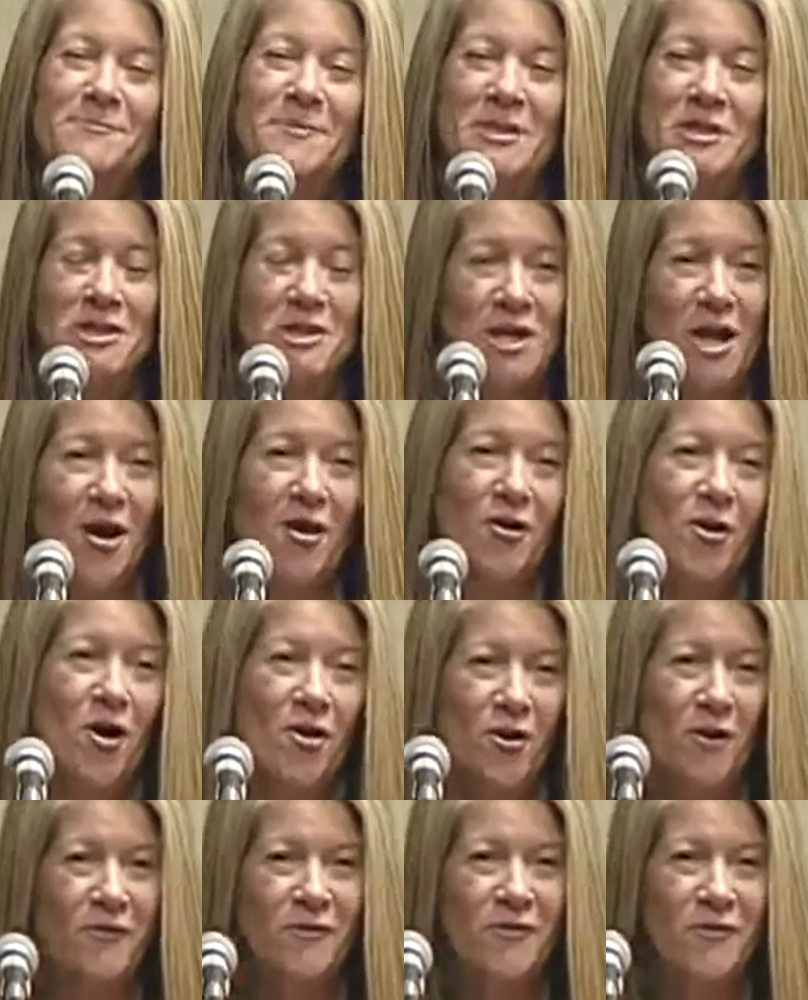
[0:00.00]
been shared
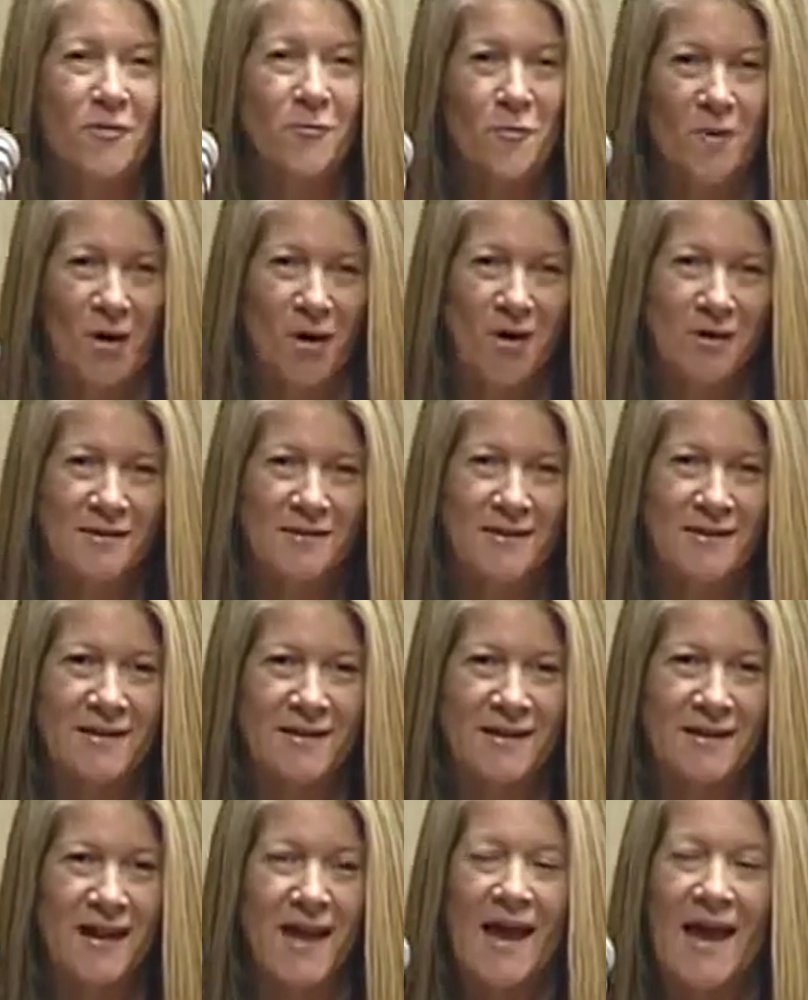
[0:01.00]
all over the world,
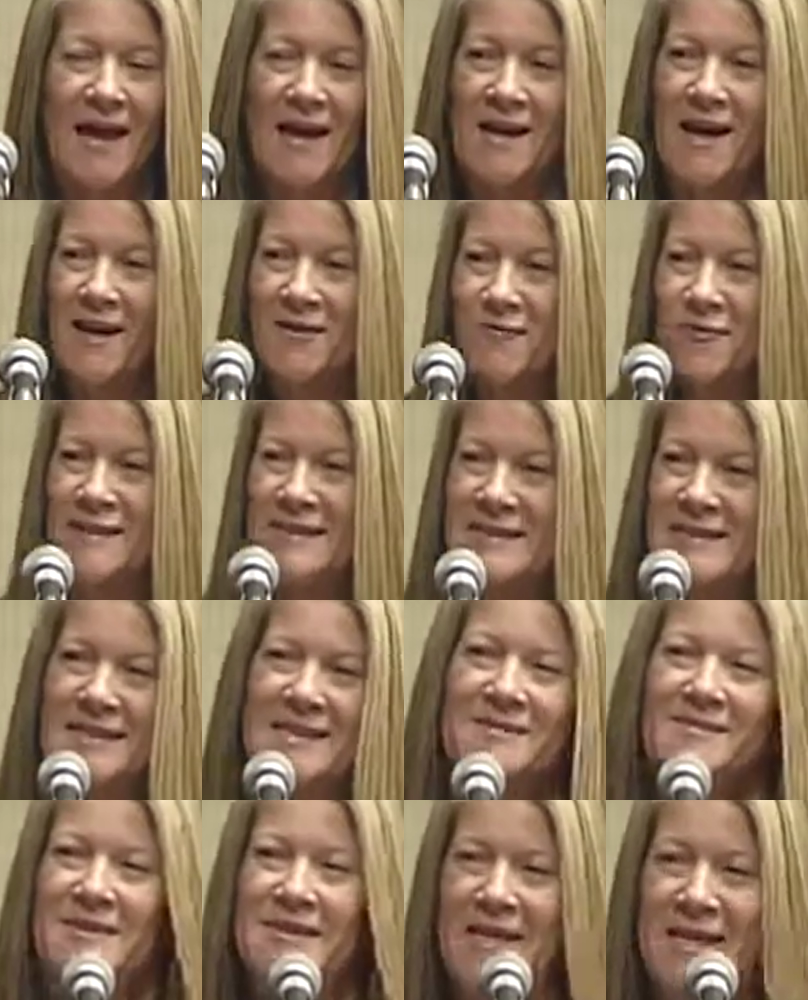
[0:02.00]
and I've
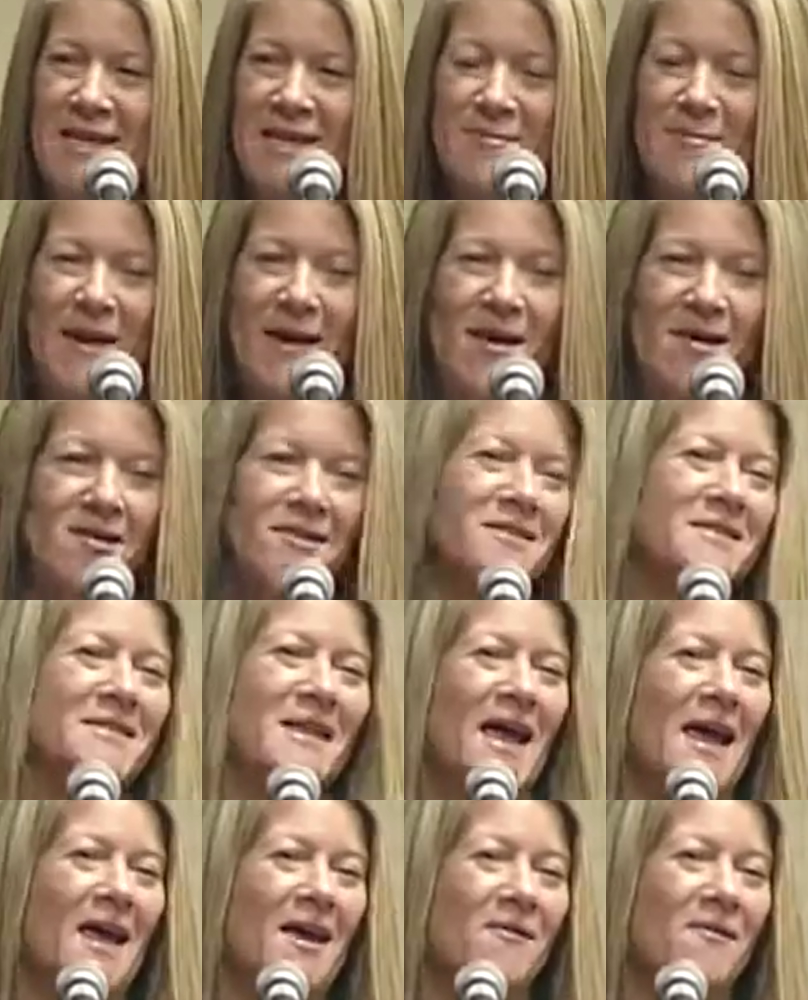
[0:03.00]
received emails
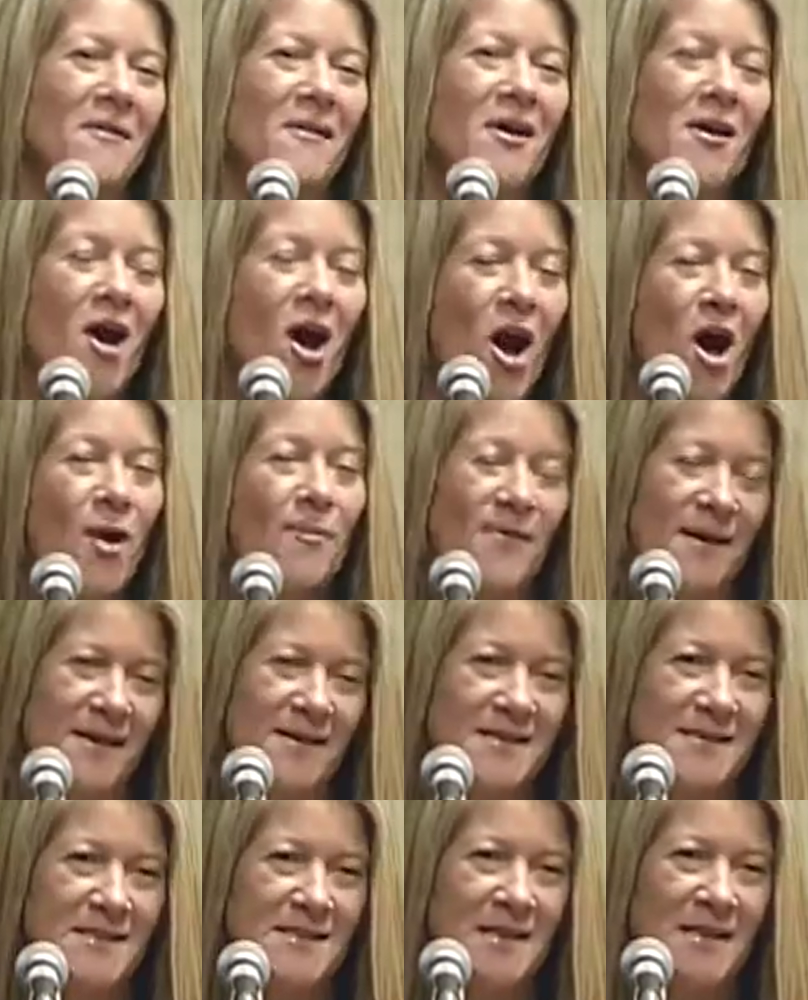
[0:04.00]
and
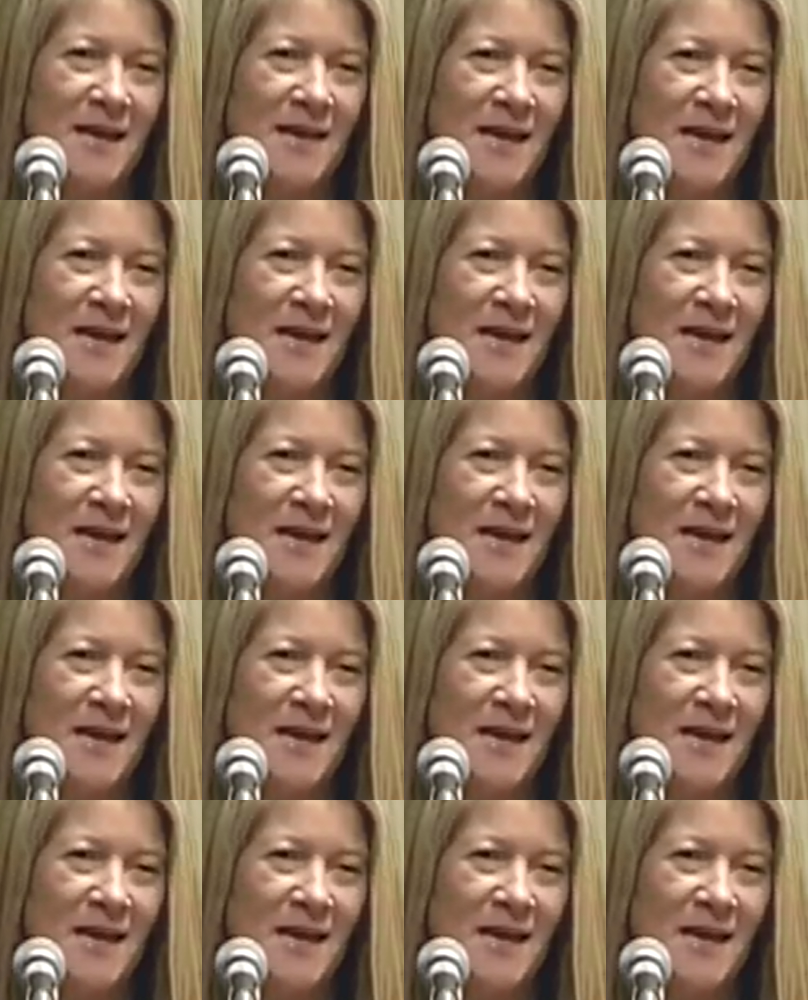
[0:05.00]
comments